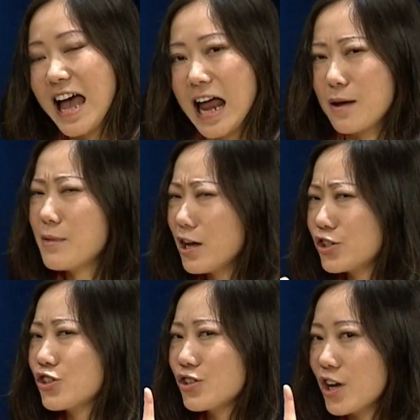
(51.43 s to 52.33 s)
And I'm
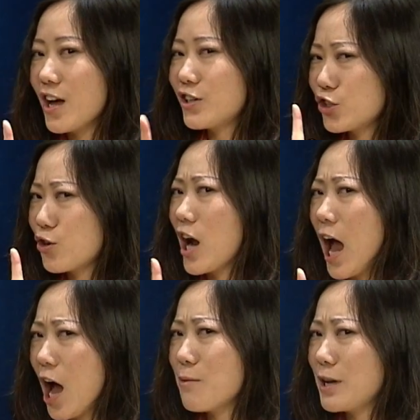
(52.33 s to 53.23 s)
not sure
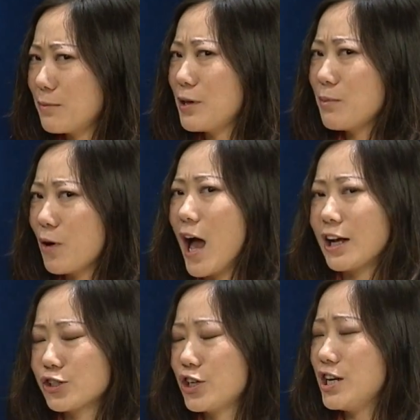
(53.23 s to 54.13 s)
how many people
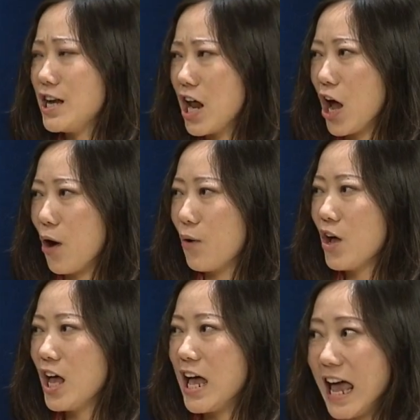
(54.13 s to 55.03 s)
actually know
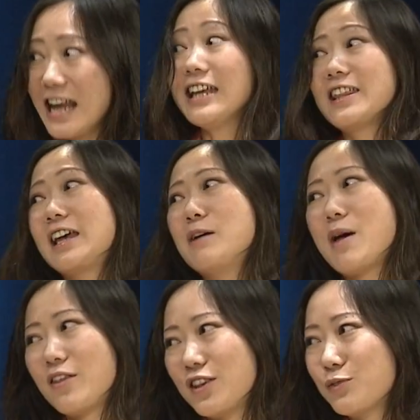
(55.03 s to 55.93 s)
anything
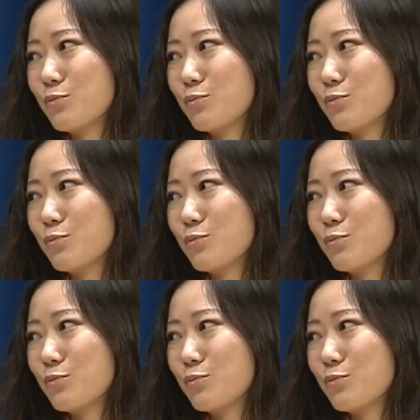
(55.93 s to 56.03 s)
about this